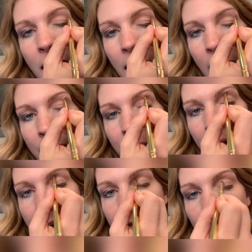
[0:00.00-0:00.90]
And
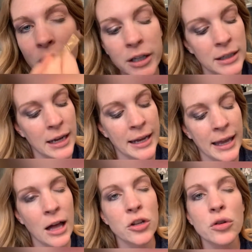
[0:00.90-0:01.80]
then if you're a hooded eye
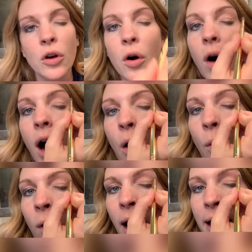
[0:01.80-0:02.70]
gal, you go
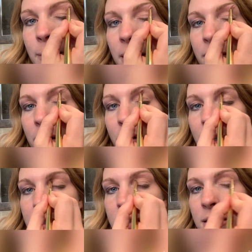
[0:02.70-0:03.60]
right above the
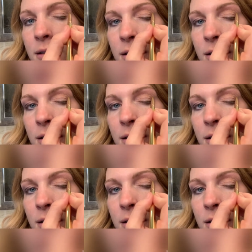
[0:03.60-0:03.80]
crease.